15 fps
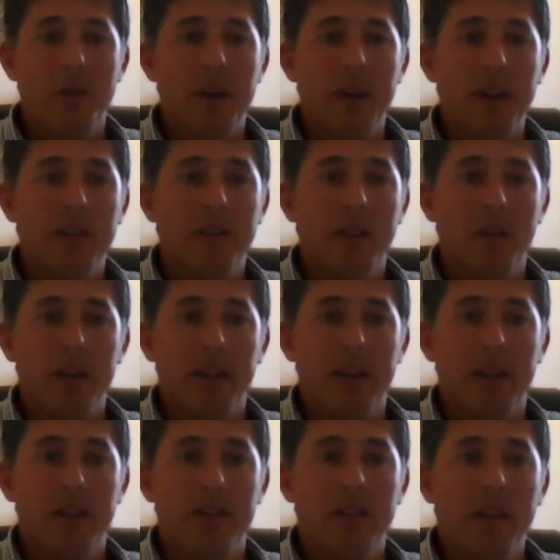We look
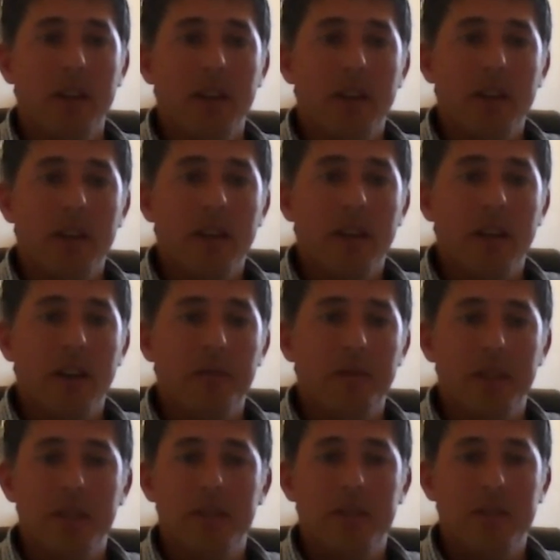at
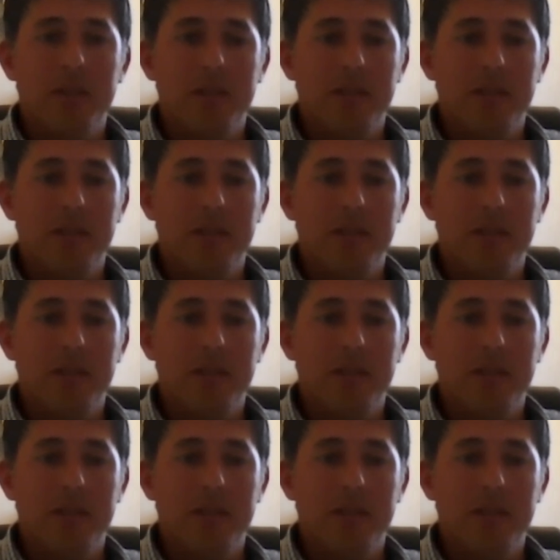and